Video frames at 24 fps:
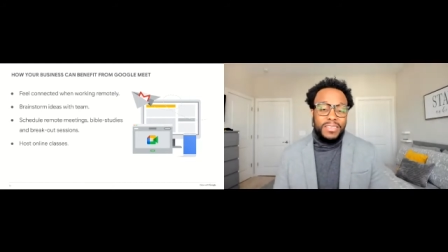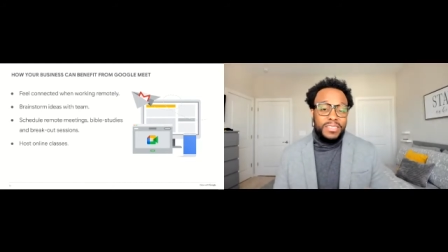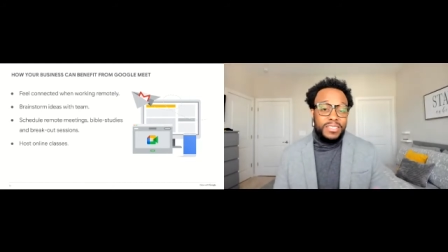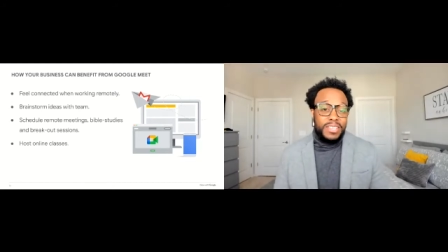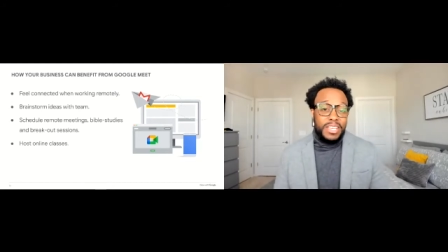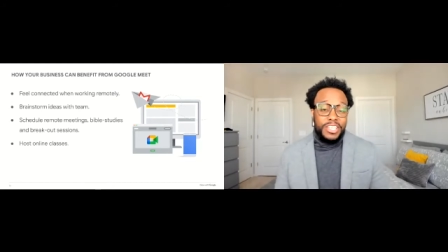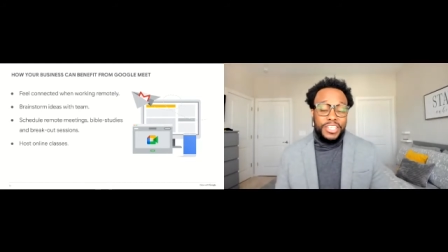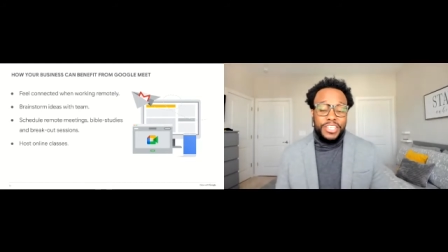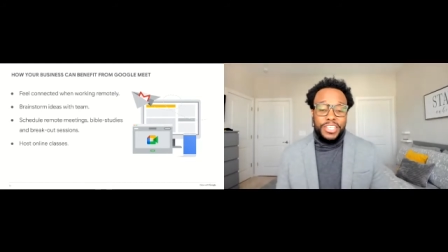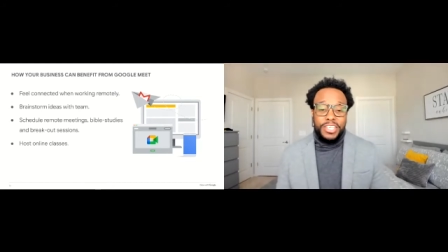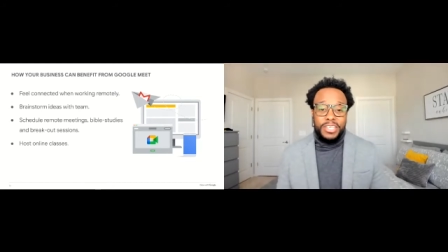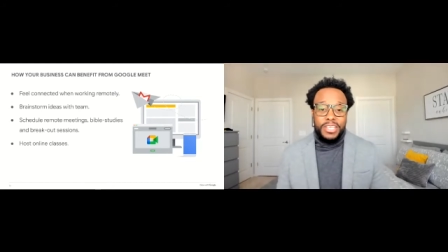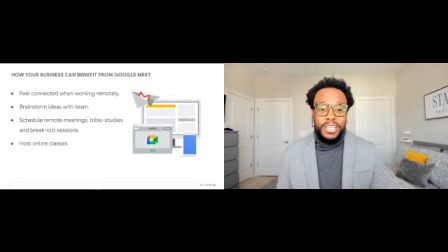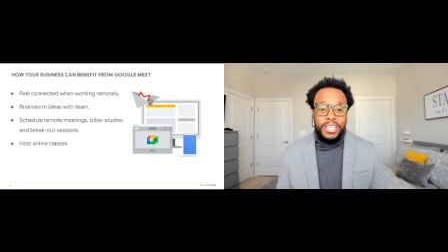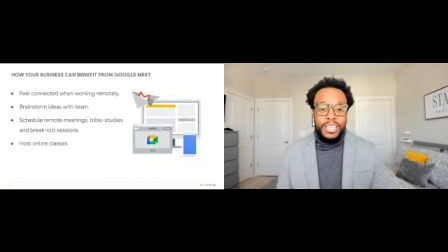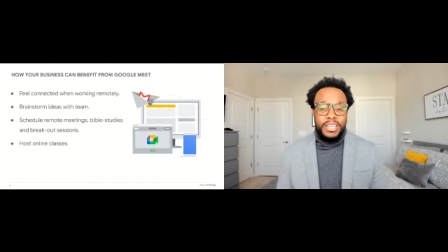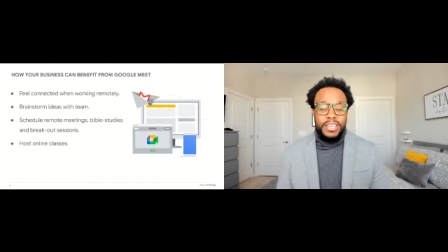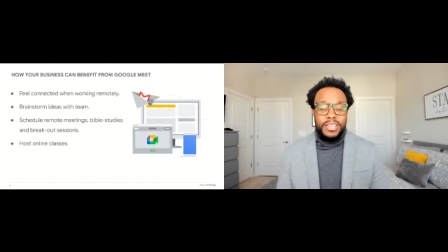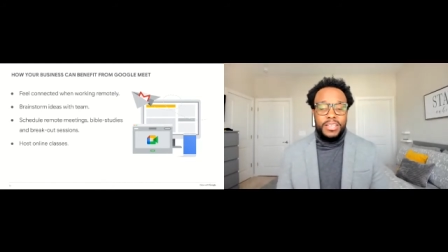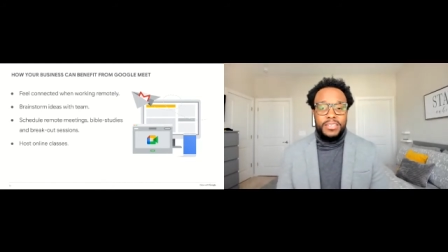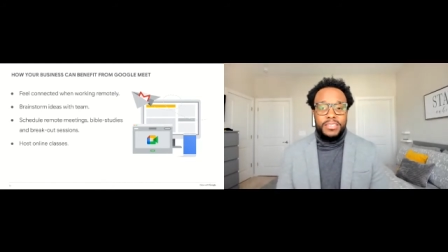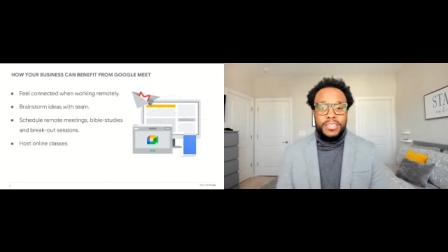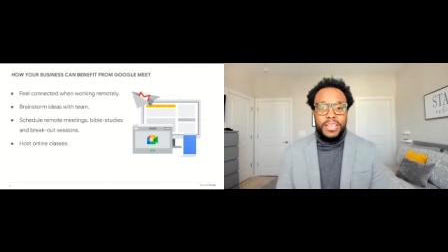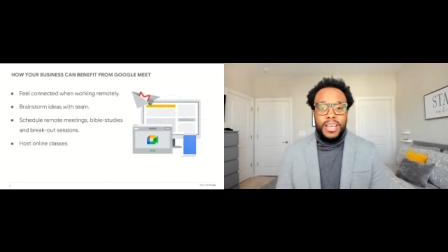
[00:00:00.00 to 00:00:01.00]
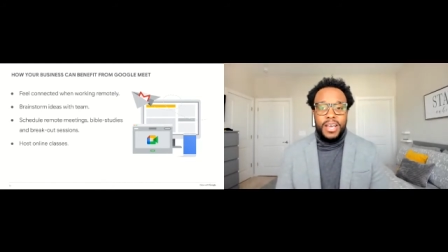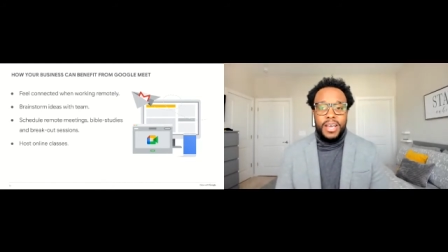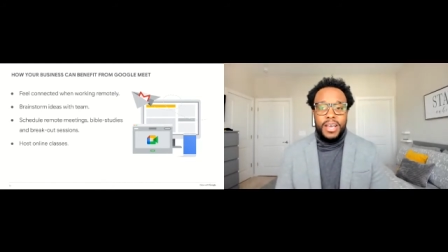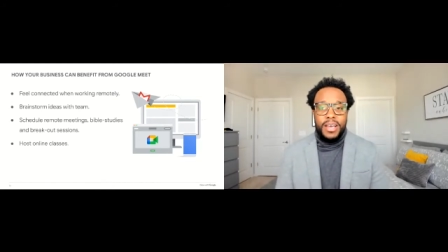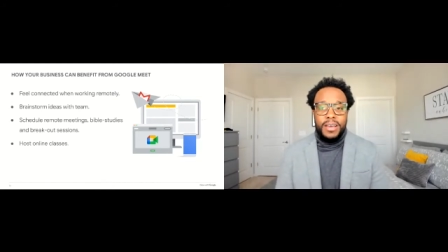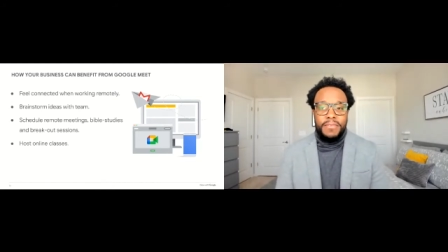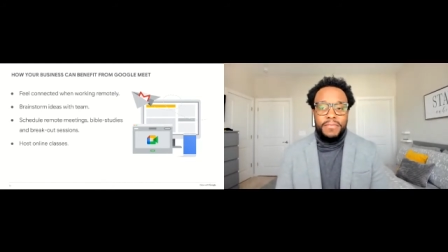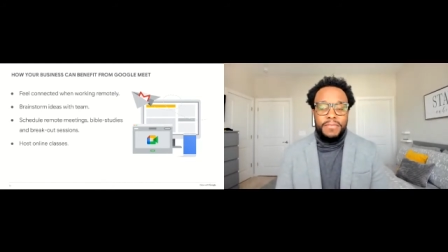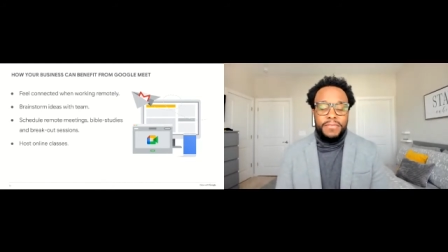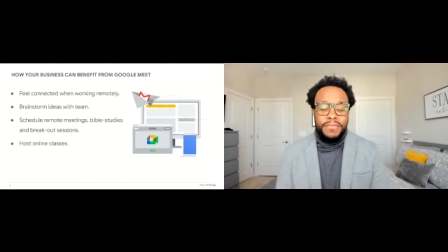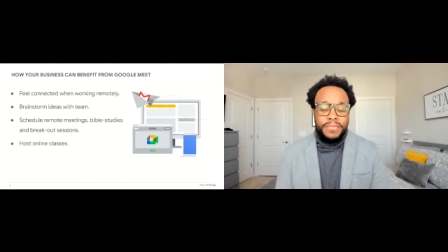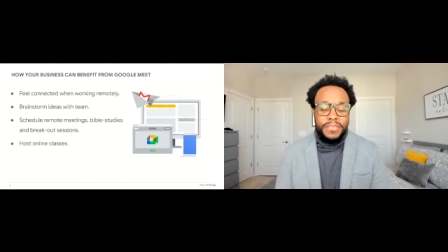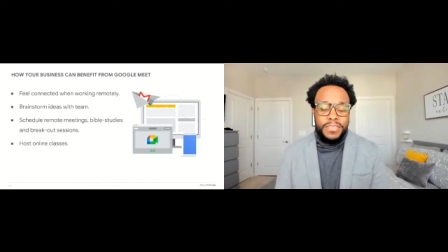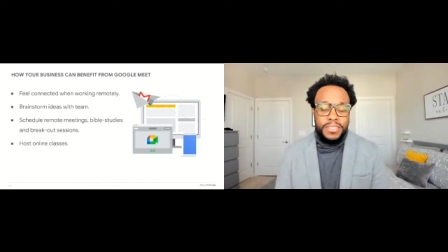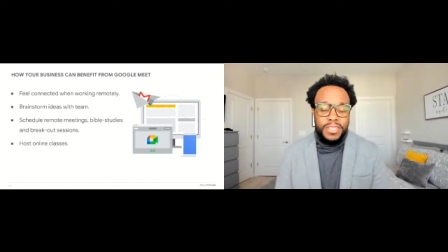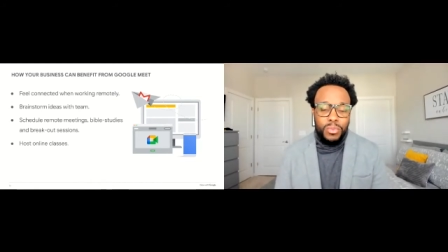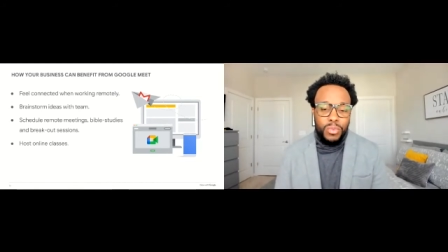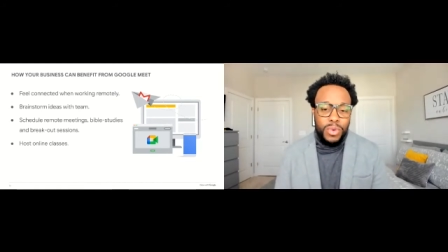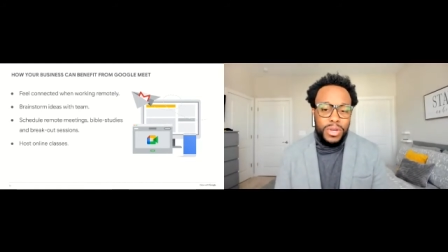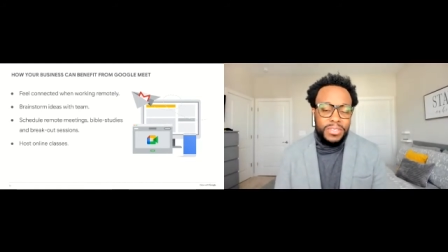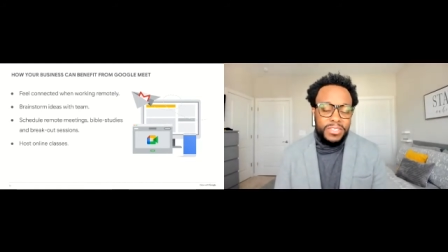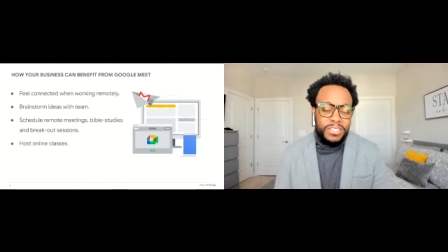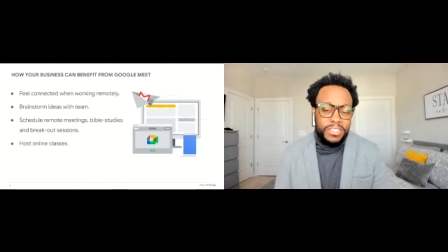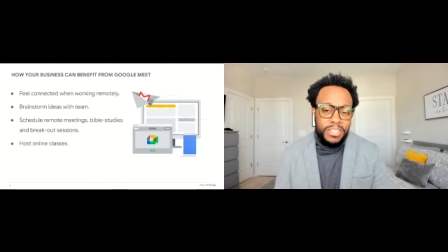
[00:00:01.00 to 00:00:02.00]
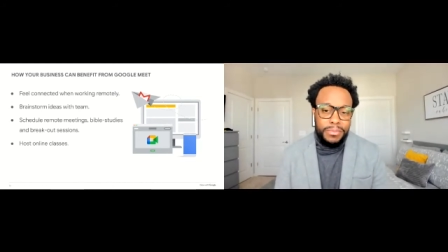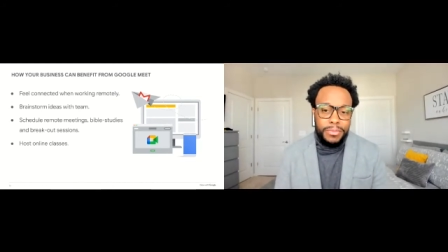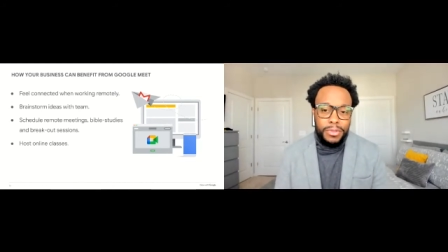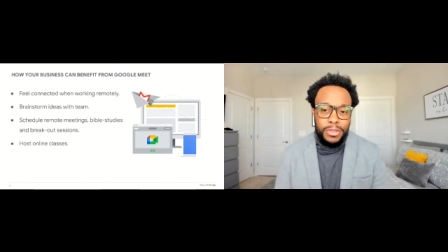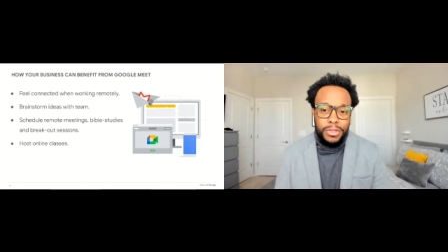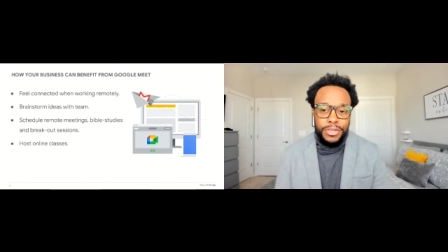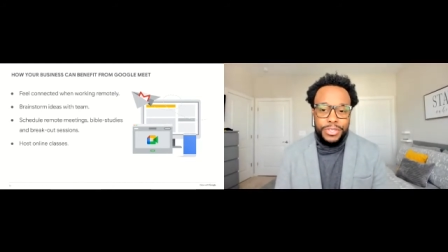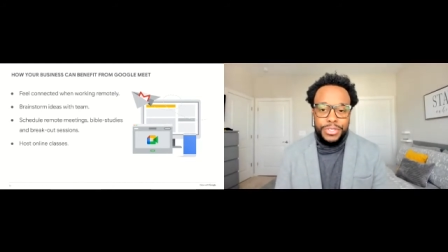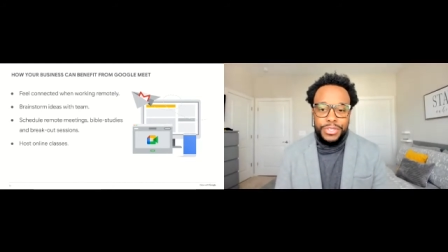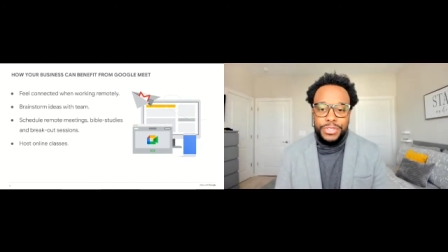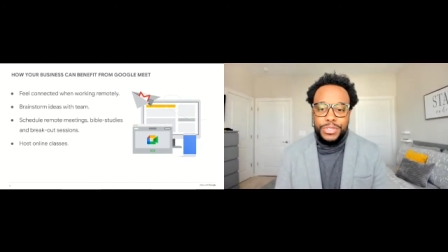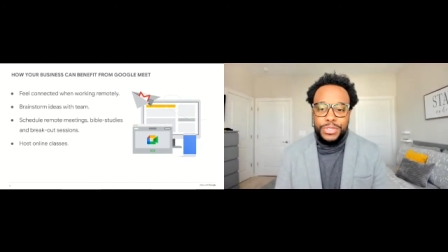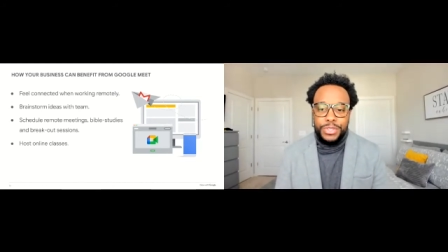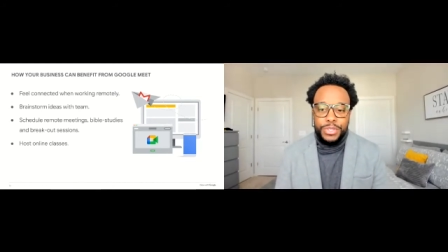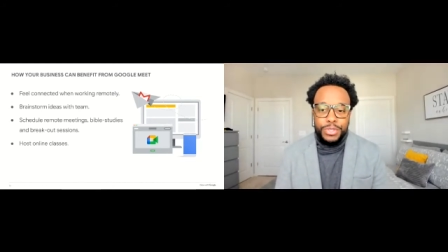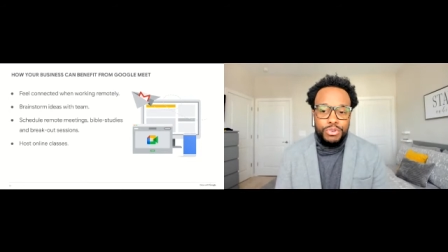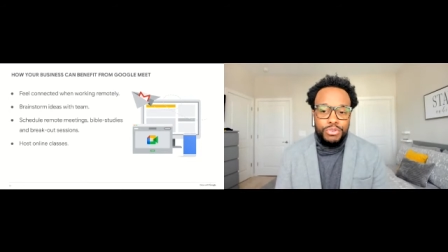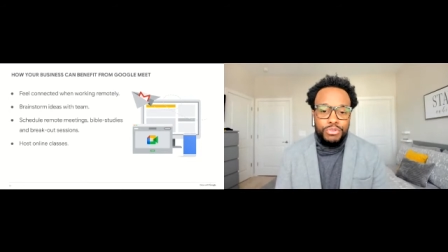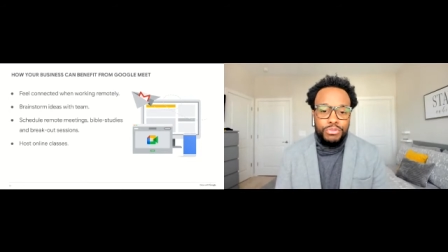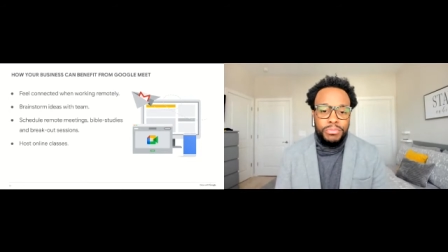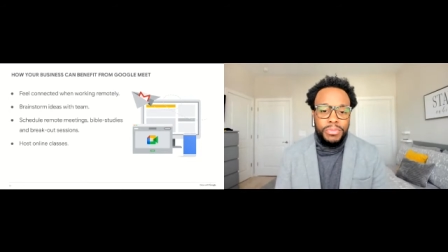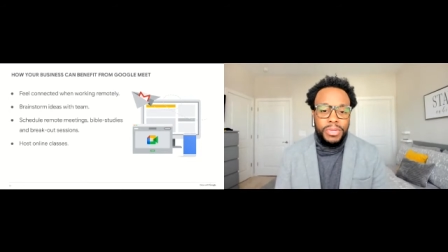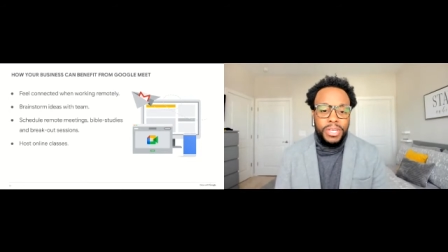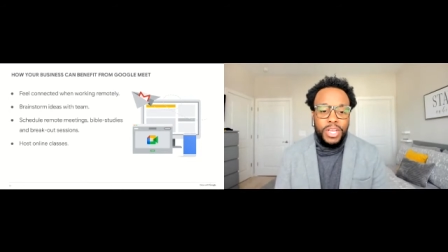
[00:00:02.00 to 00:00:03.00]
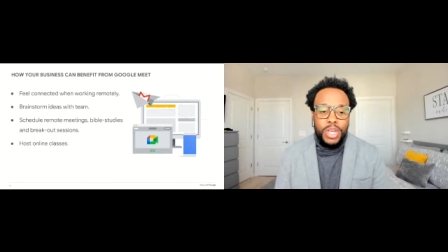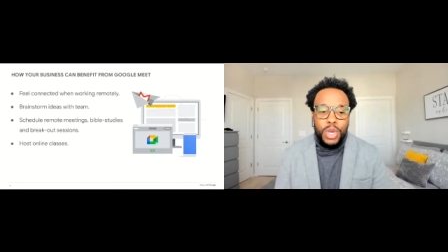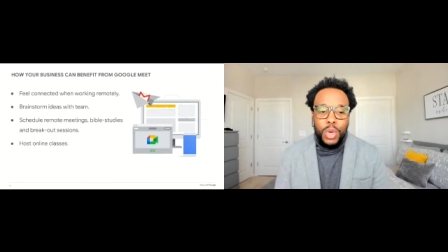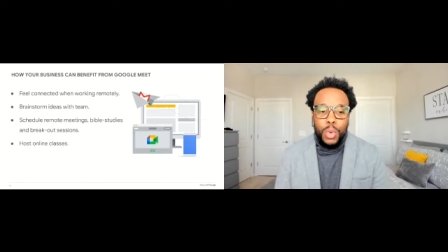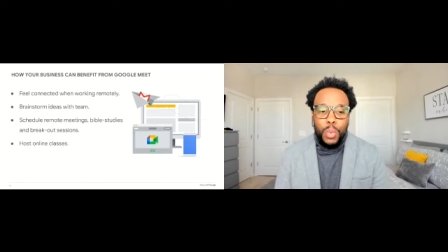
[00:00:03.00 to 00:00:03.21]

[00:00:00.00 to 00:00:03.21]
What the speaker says: session is somewhat similar to Zoom.